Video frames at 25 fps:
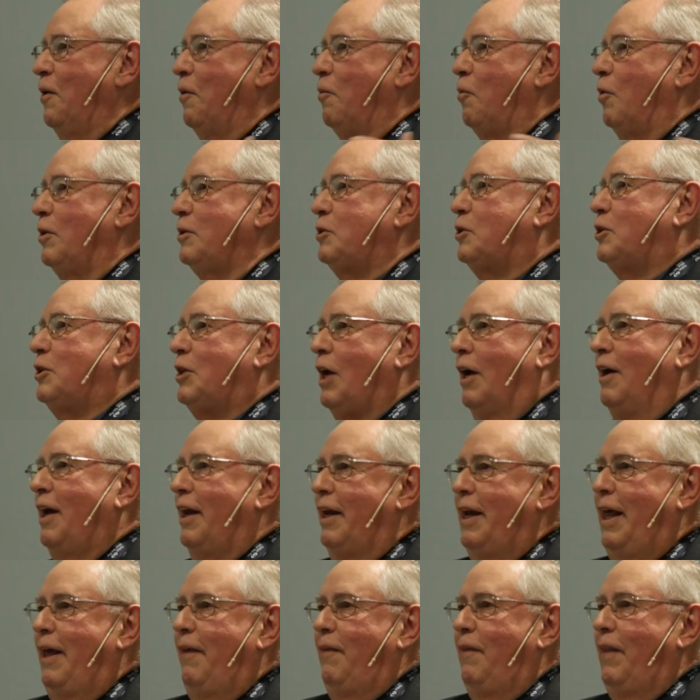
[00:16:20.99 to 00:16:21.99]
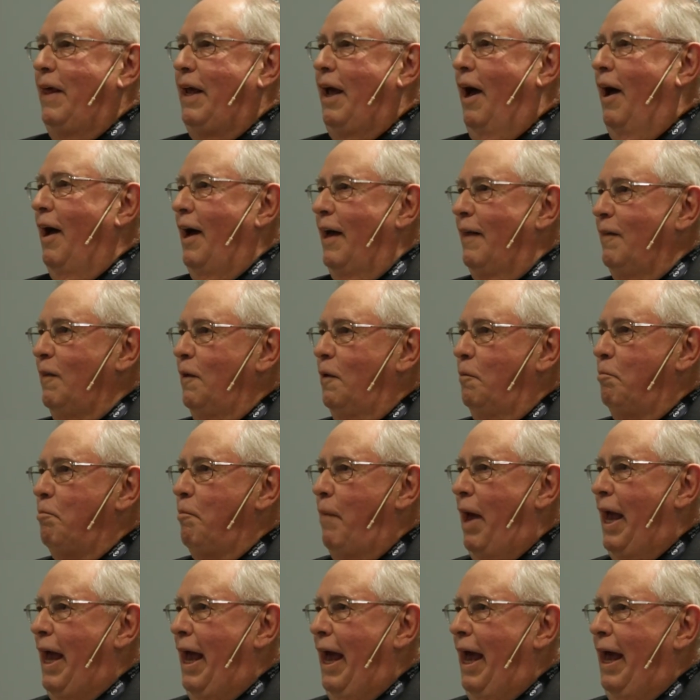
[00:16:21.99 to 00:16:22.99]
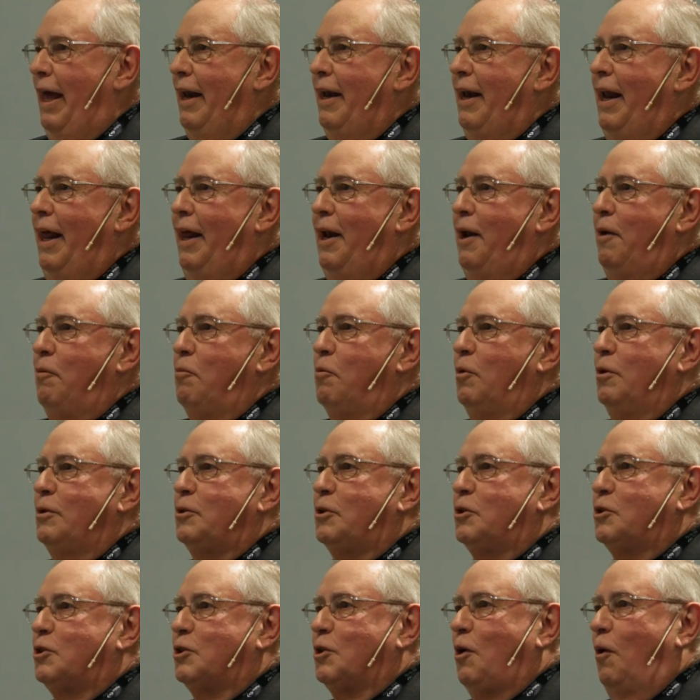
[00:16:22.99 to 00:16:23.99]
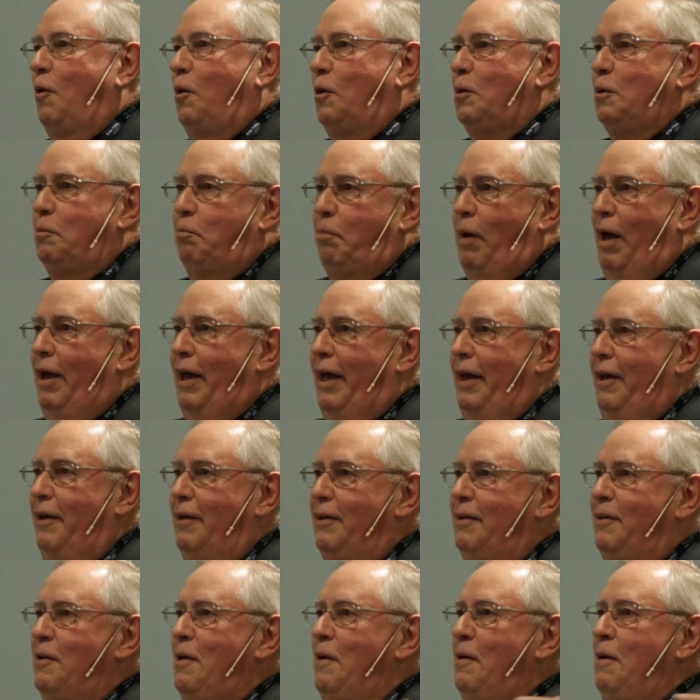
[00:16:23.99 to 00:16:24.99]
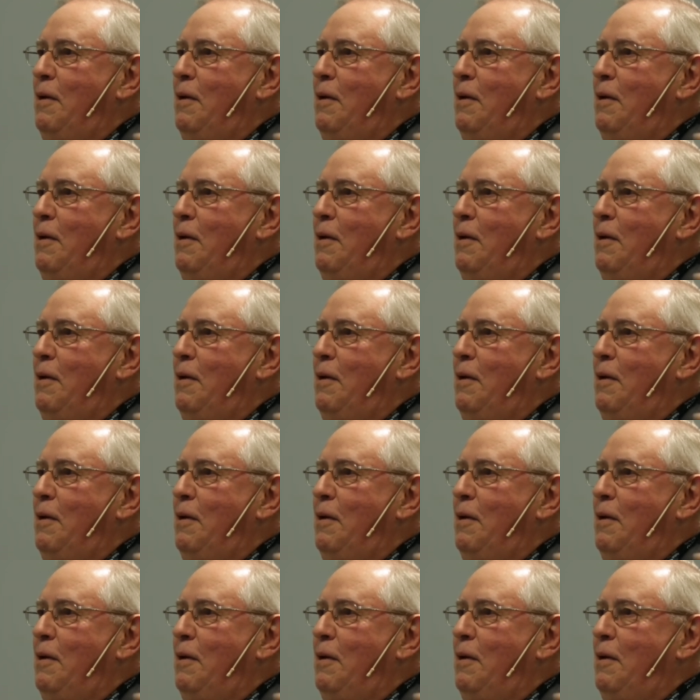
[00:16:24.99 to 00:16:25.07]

was done in the Isle of Man, and it was sold by a